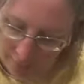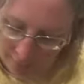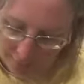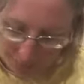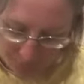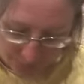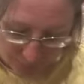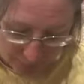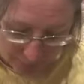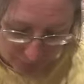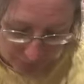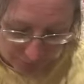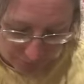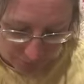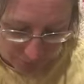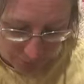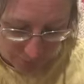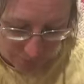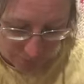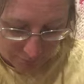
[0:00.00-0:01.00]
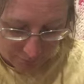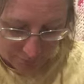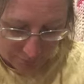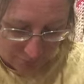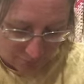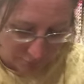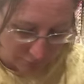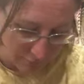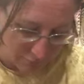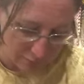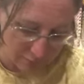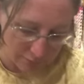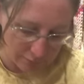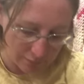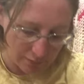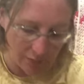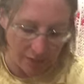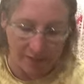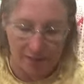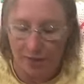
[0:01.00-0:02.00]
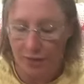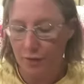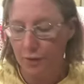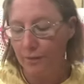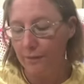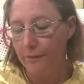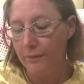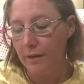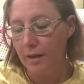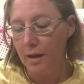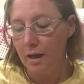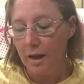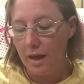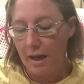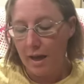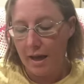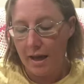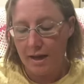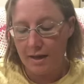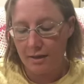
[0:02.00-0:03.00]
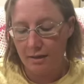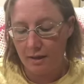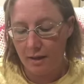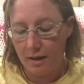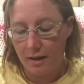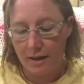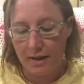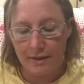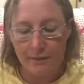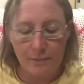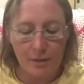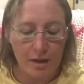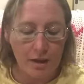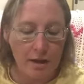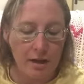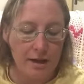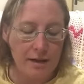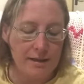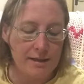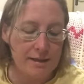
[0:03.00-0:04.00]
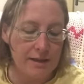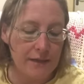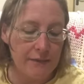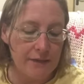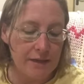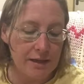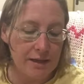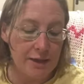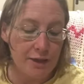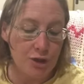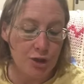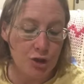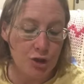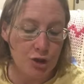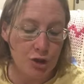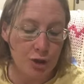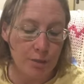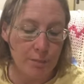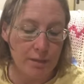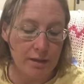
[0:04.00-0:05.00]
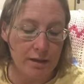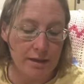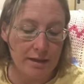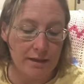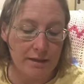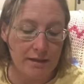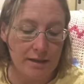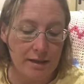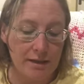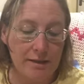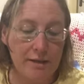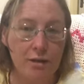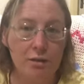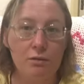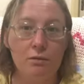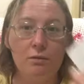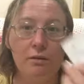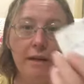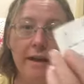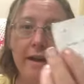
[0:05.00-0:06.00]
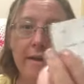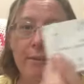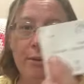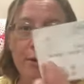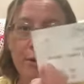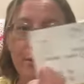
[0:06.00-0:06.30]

I don't think I've got it. Oh, yes, I do. Hand dyed by Stephanie Strobelin Tactical Camo.